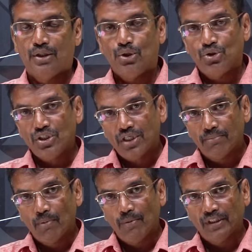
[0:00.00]
You just
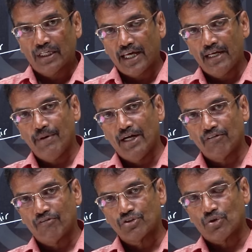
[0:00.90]
remember the
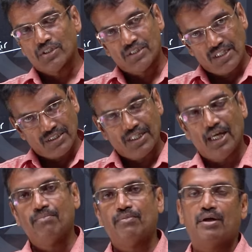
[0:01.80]
kinematic viscosity,
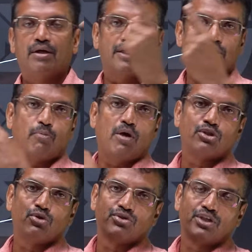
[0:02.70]
same
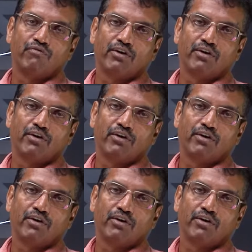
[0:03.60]
response you see